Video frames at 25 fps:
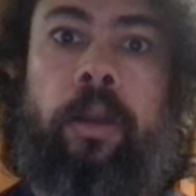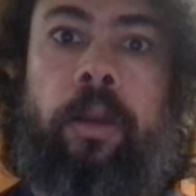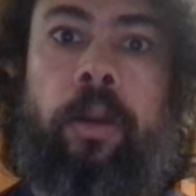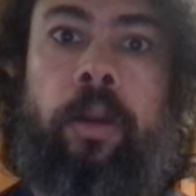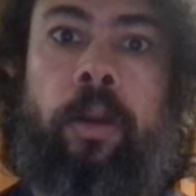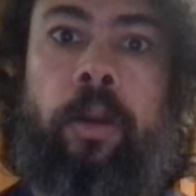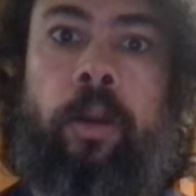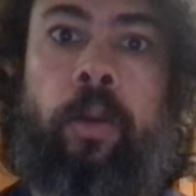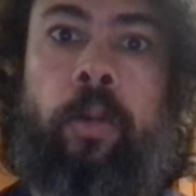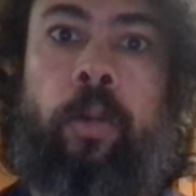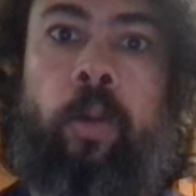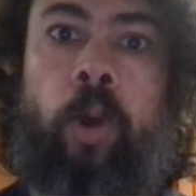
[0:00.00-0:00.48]

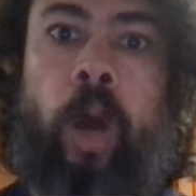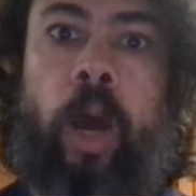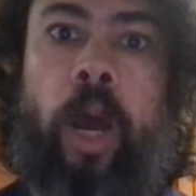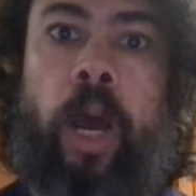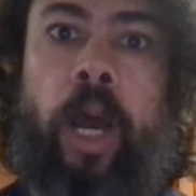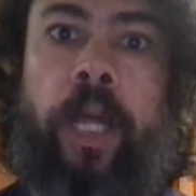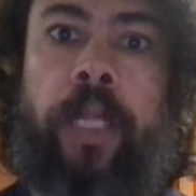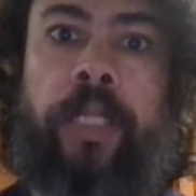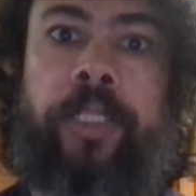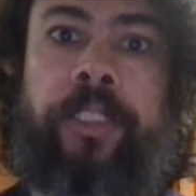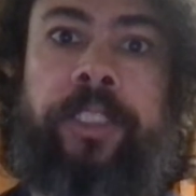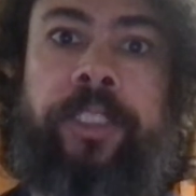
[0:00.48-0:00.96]
who
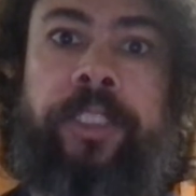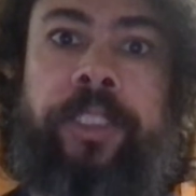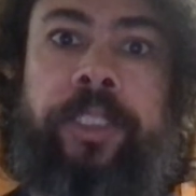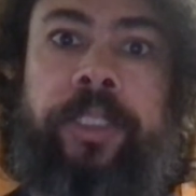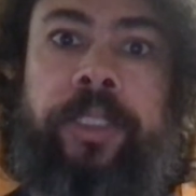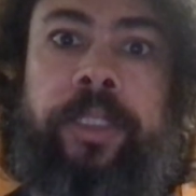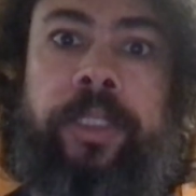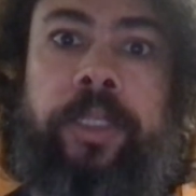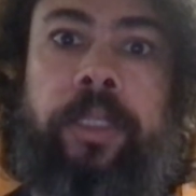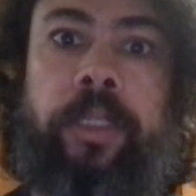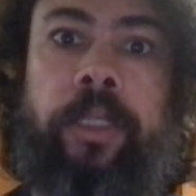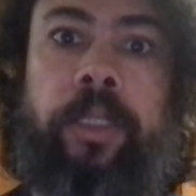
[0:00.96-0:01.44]

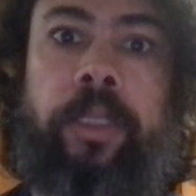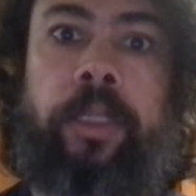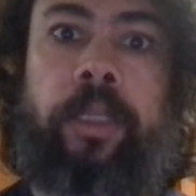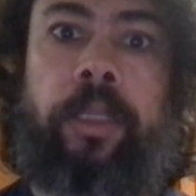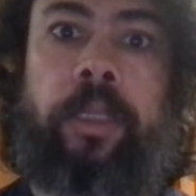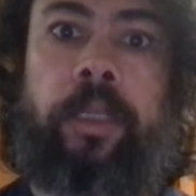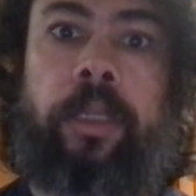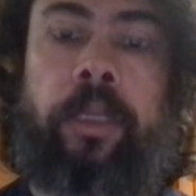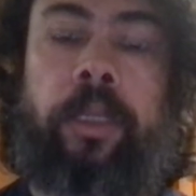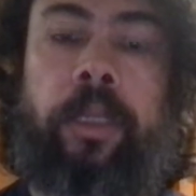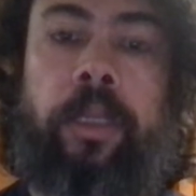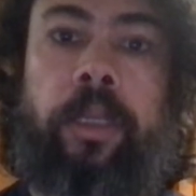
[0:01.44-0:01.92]
was
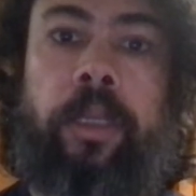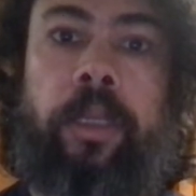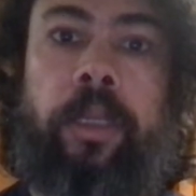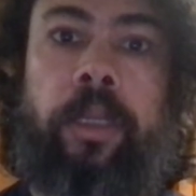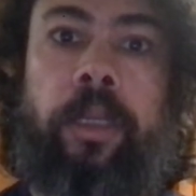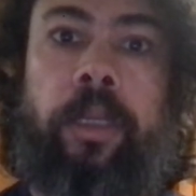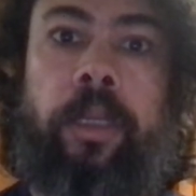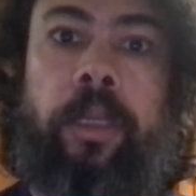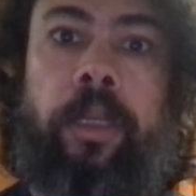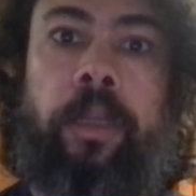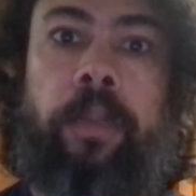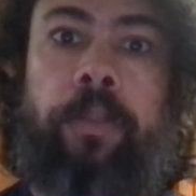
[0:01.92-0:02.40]

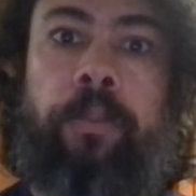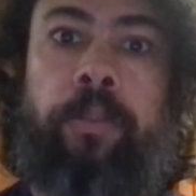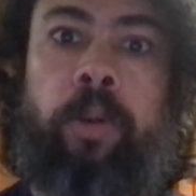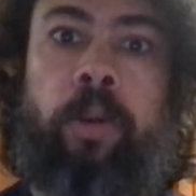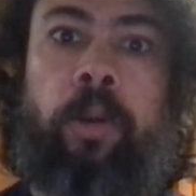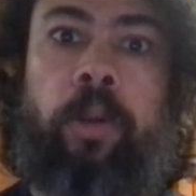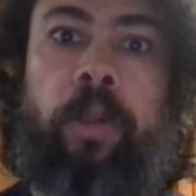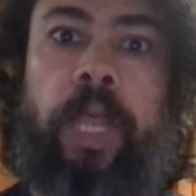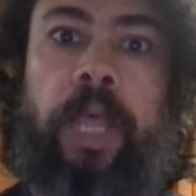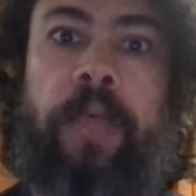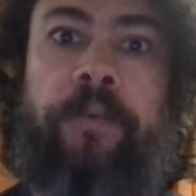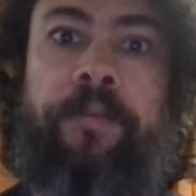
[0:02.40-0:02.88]

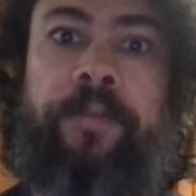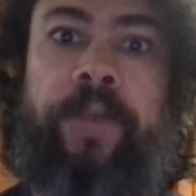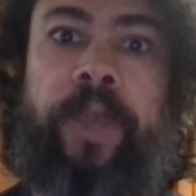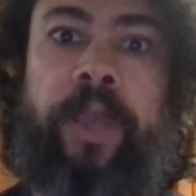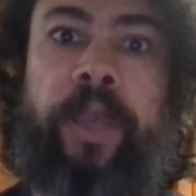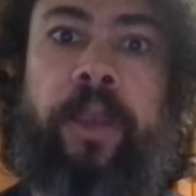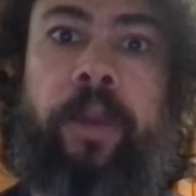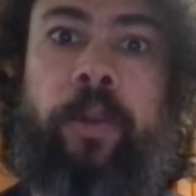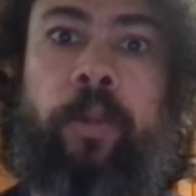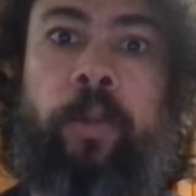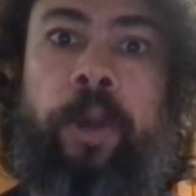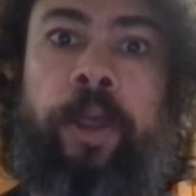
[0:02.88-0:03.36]

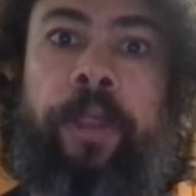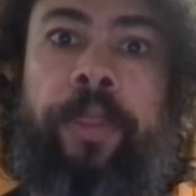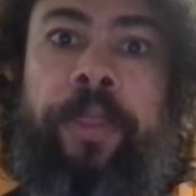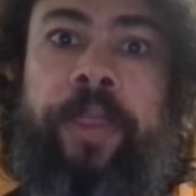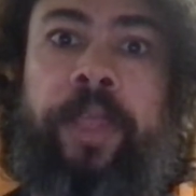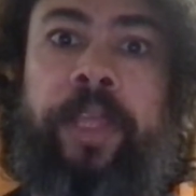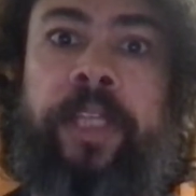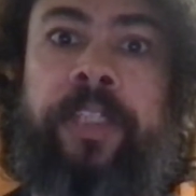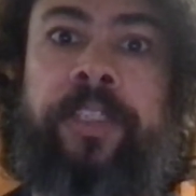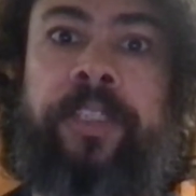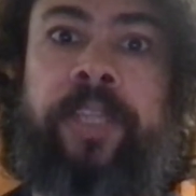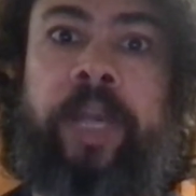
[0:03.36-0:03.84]
prolific with
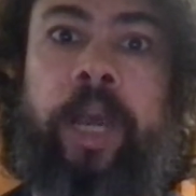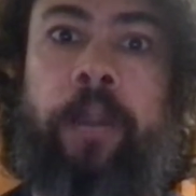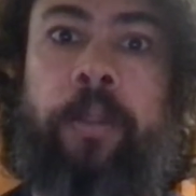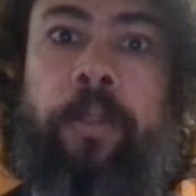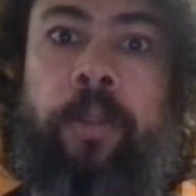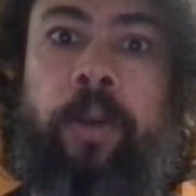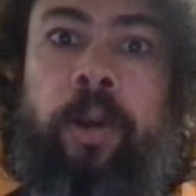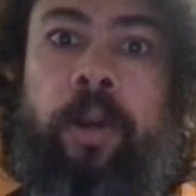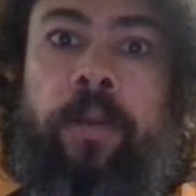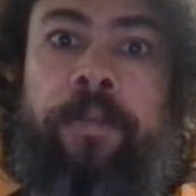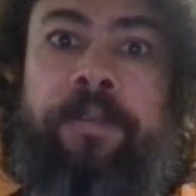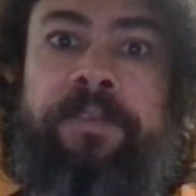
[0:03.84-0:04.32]
his
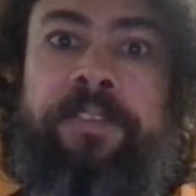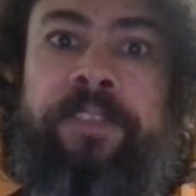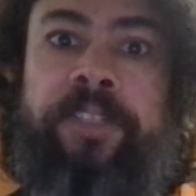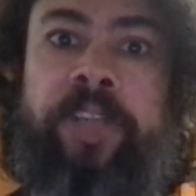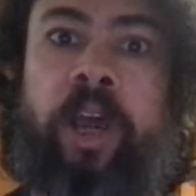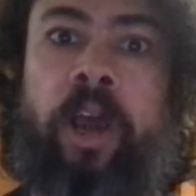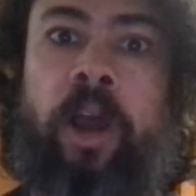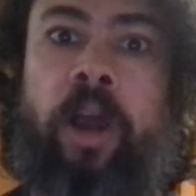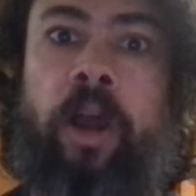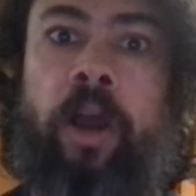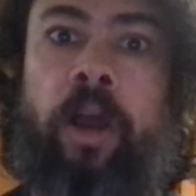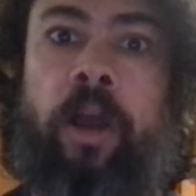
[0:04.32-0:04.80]
number of
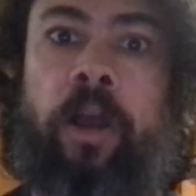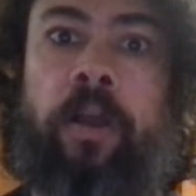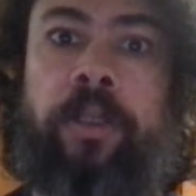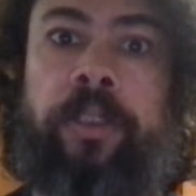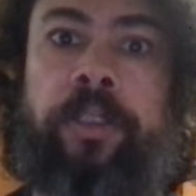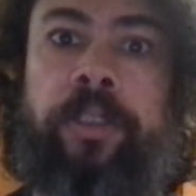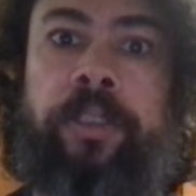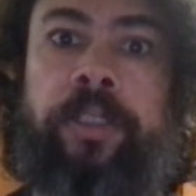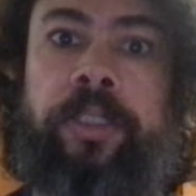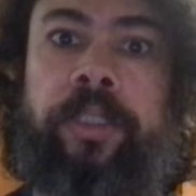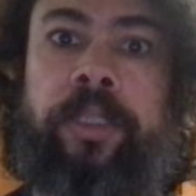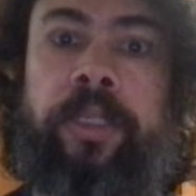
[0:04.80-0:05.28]

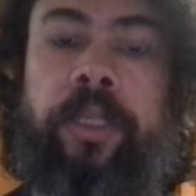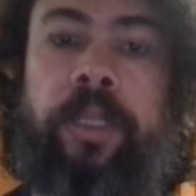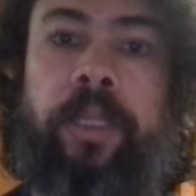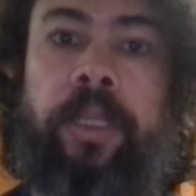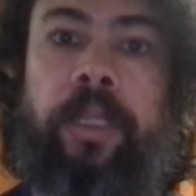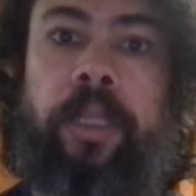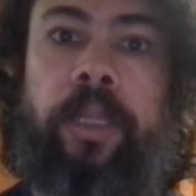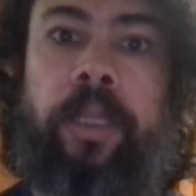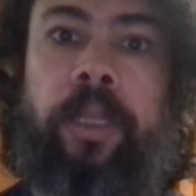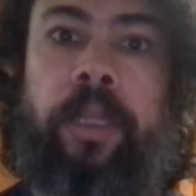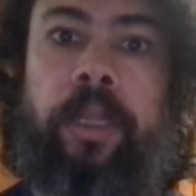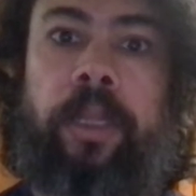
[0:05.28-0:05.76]
songs
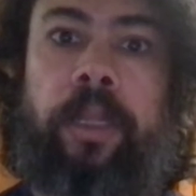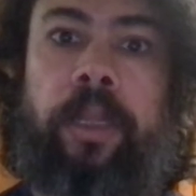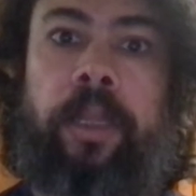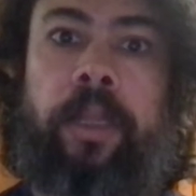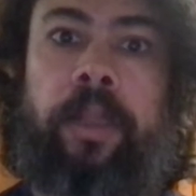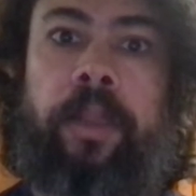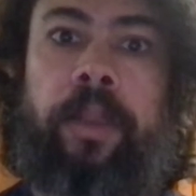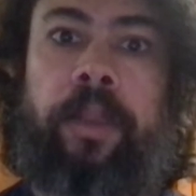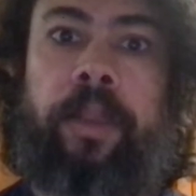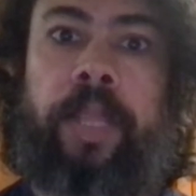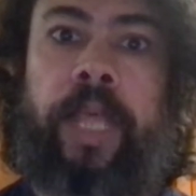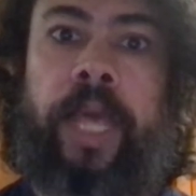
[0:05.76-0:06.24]

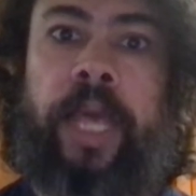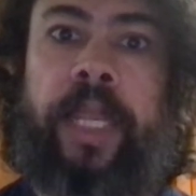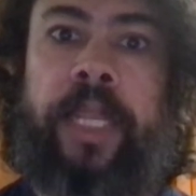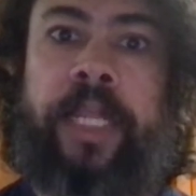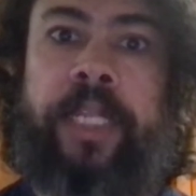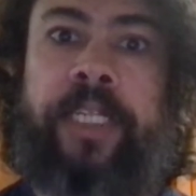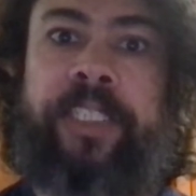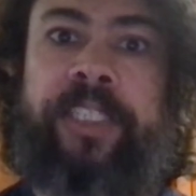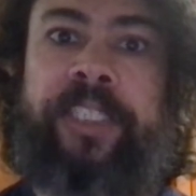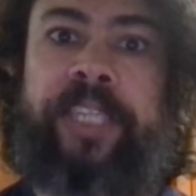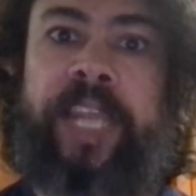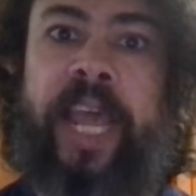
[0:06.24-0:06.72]
that
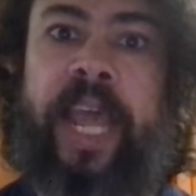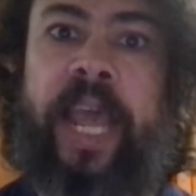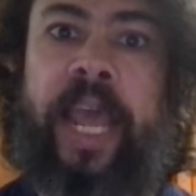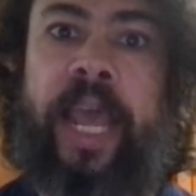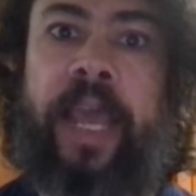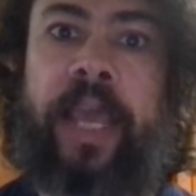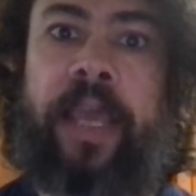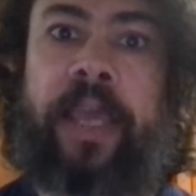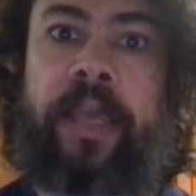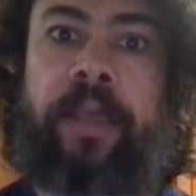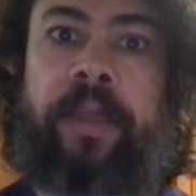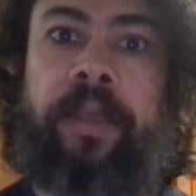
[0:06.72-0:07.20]
he
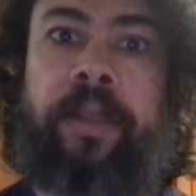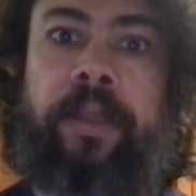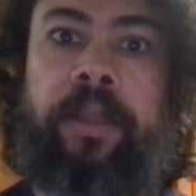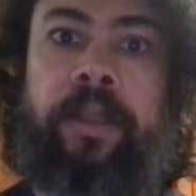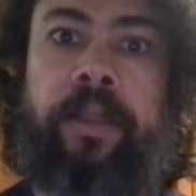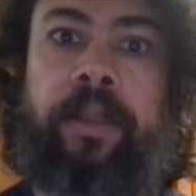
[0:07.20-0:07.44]
sang